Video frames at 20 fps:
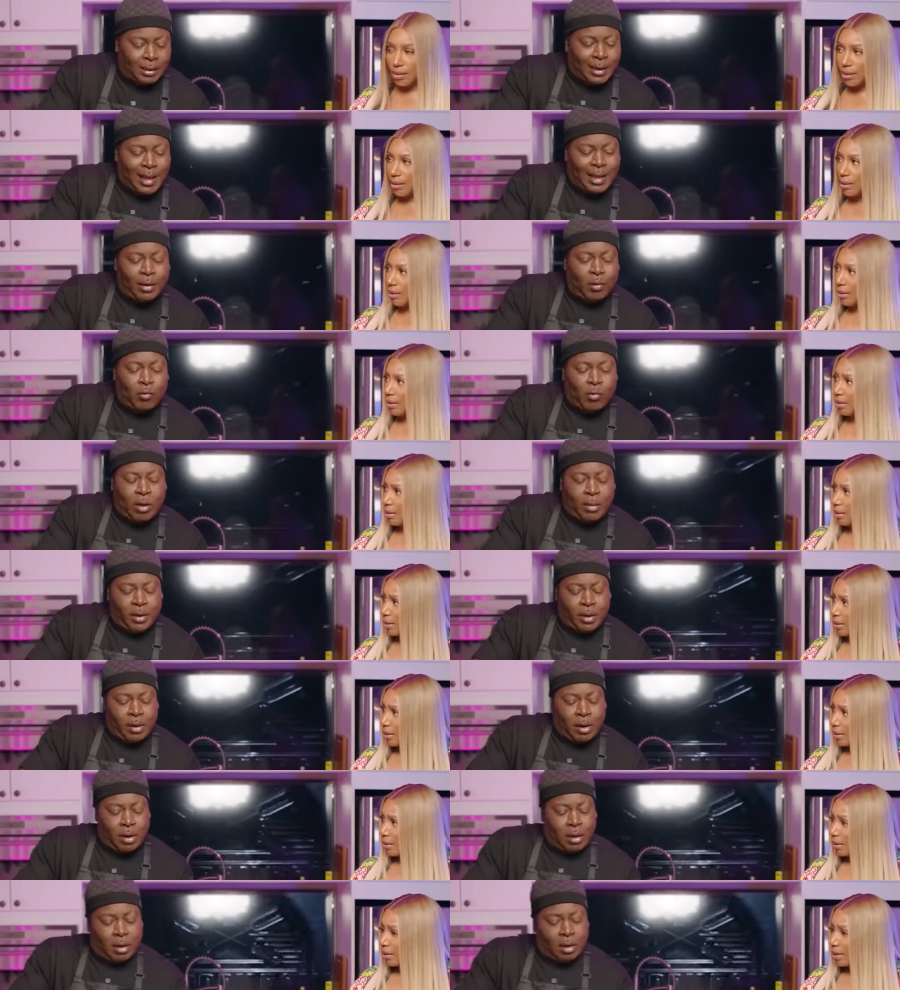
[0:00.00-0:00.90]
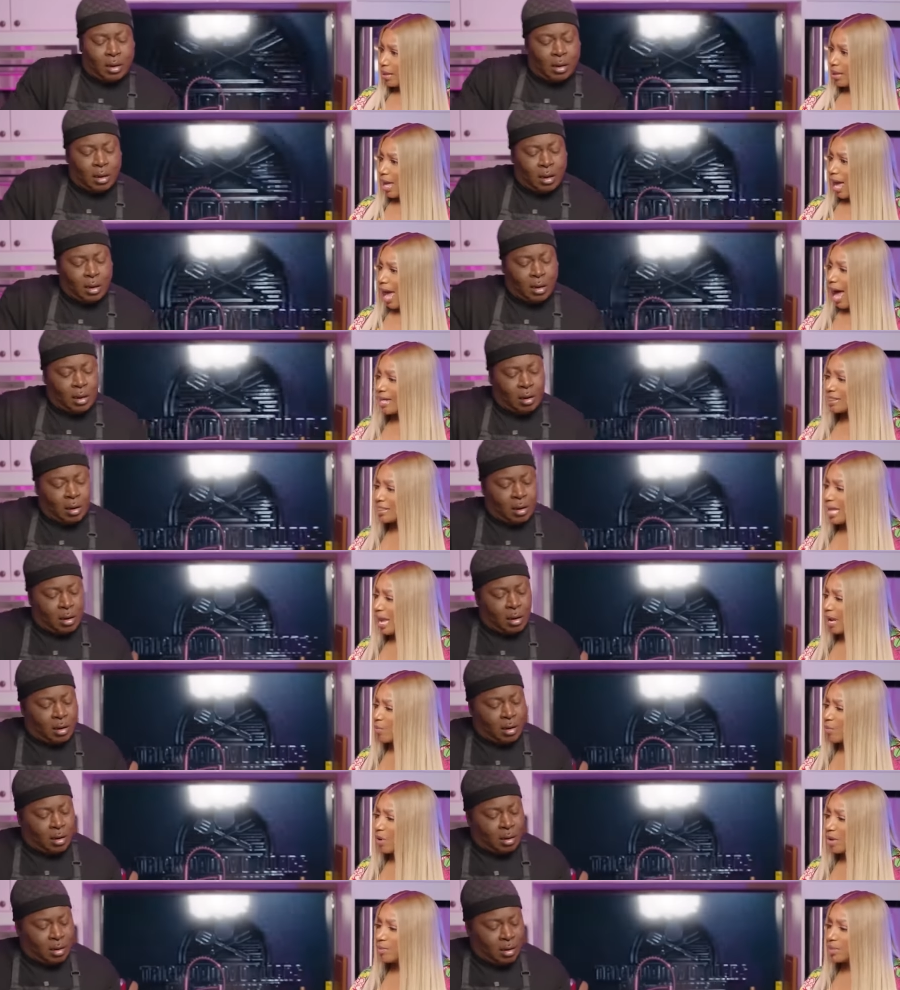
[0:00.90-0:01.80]
Speaker 1: a lot of women are. are, are I
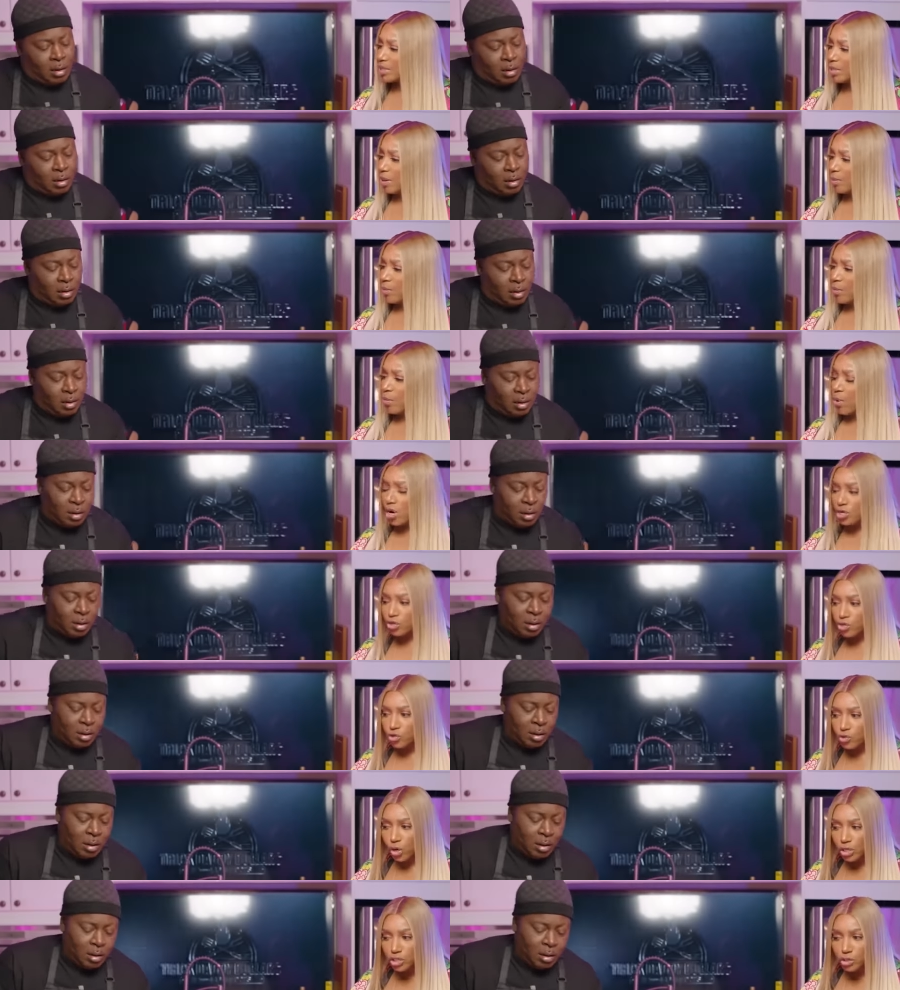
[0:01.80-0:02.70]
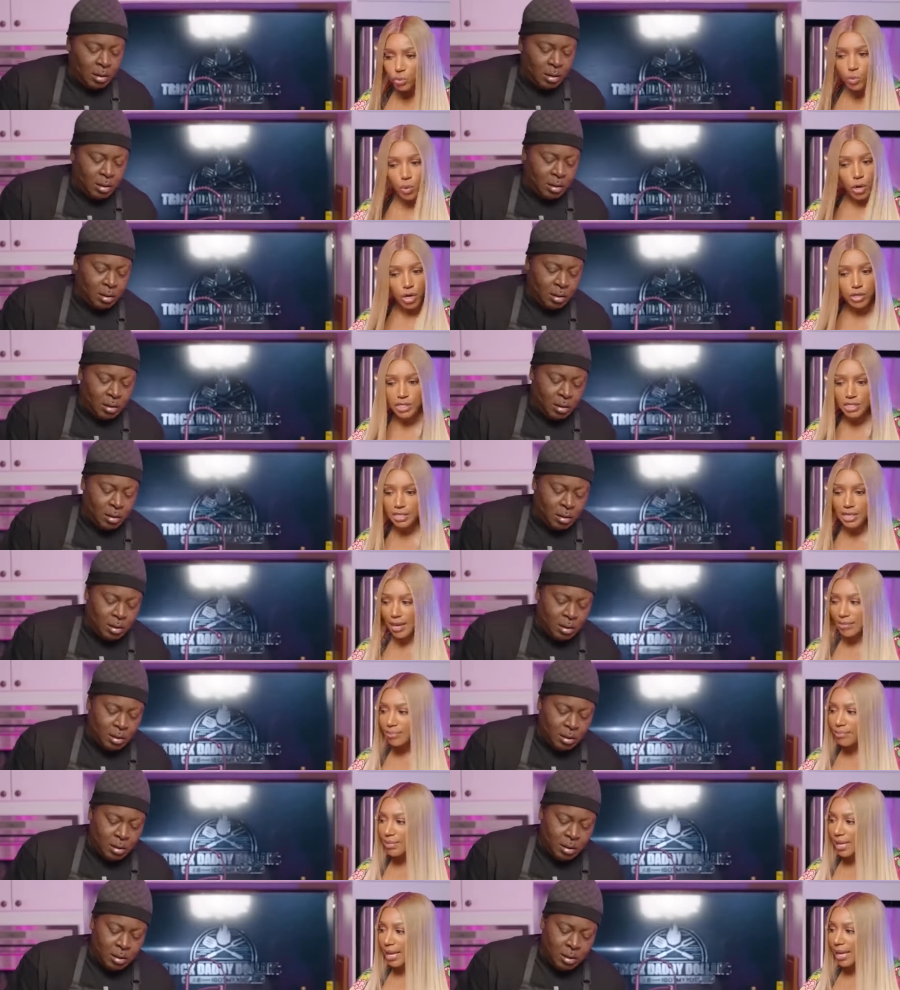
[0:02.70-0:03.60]
think women are more trustworthy
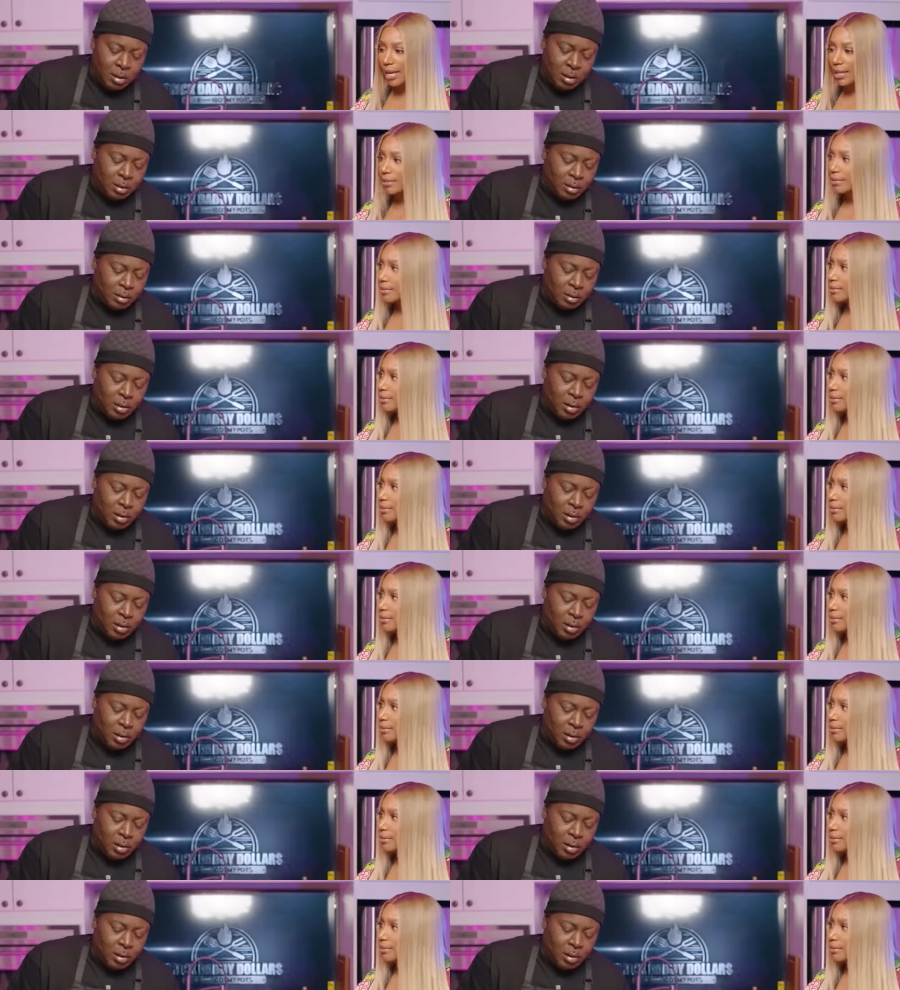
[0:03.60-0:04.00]
than men.